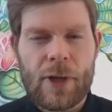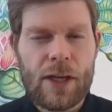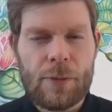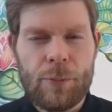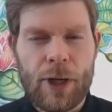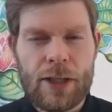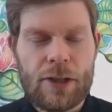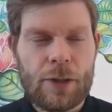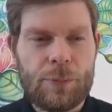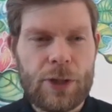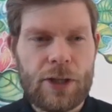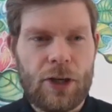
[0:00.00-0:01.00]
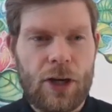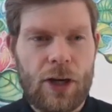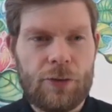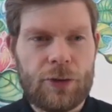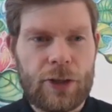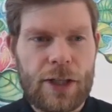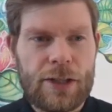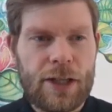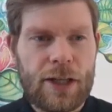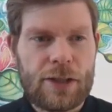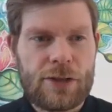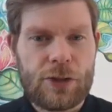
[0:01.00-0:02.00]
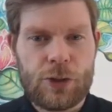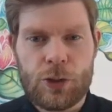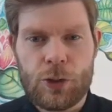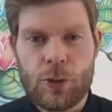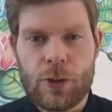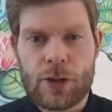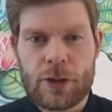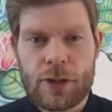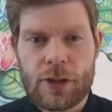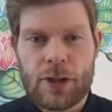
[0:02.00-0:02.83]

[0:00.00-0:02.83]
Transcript: It might not be an awful idea to